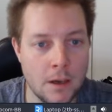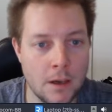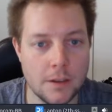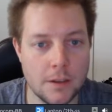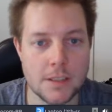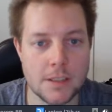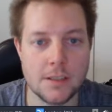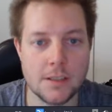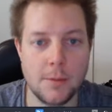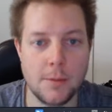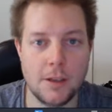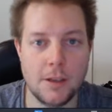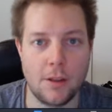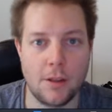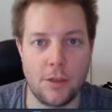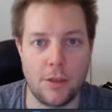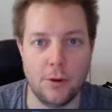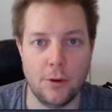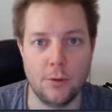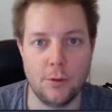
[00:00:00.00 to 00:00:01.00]
This is about the
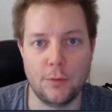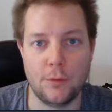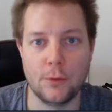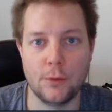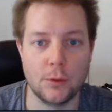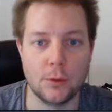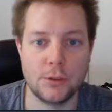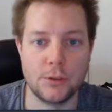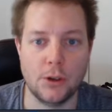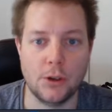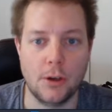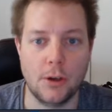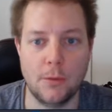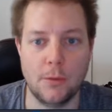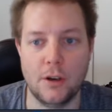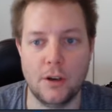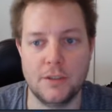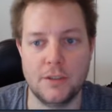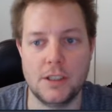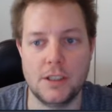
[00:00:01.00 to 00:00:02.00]
third or fourth time
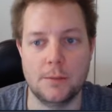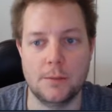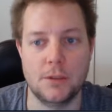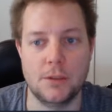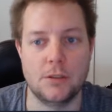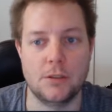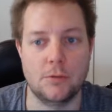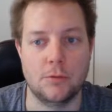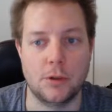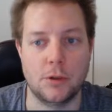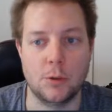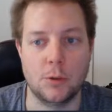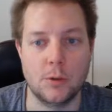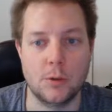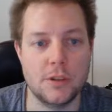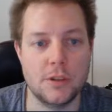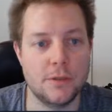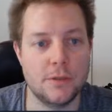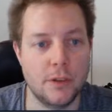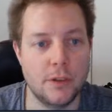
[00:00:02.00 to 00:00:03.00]
I've attempted to record
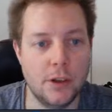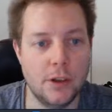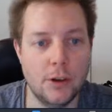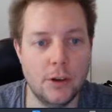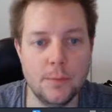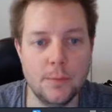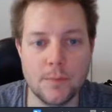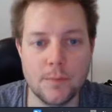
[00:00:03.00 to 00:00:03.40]
this video.